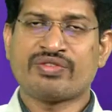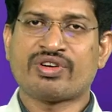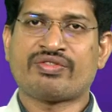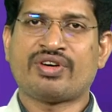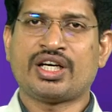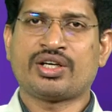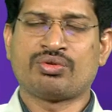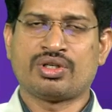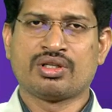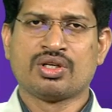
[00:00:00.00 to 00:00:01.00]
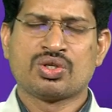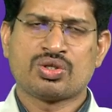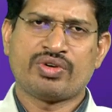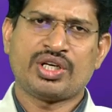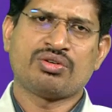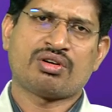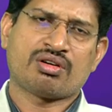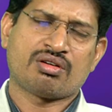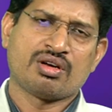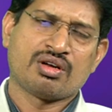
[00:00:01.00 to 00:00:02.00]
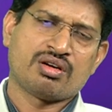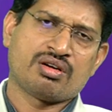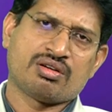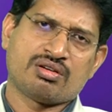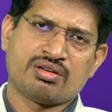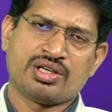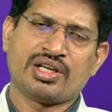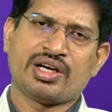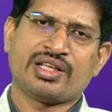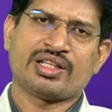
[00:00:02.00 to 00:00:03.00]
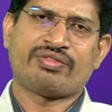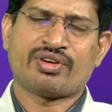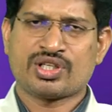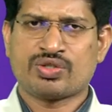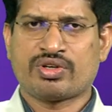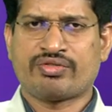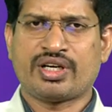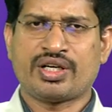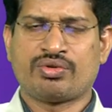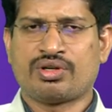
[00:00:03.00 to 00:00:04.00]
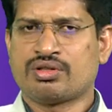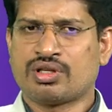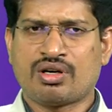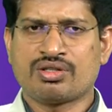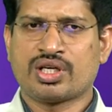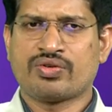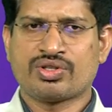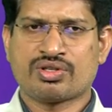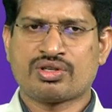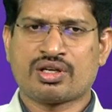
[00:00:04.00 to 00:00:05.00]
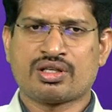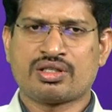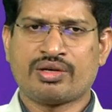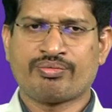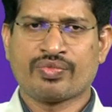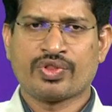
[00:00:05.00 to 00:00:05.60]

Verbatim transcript: for firewood. So, when you are uh, degrading the forest for firewood, the consequences are the same.